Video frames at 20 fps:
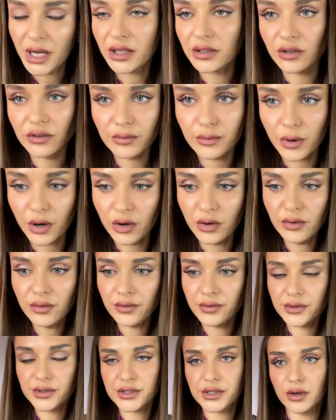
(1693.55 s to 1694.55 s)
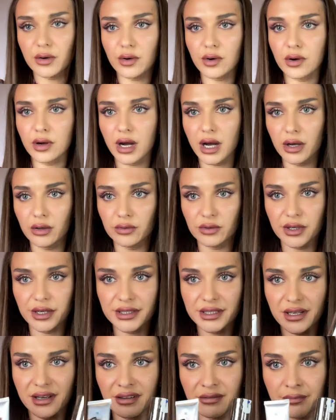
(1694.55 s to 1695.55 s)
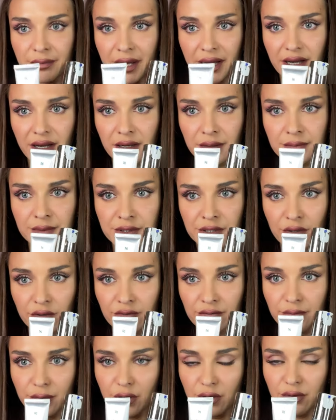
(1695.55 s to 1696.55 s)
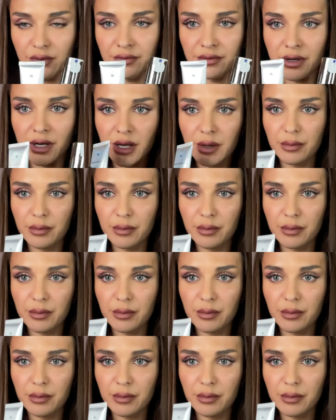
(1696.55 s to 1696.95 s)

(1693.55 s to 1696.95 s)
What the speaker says: I love both, so I already have backups of both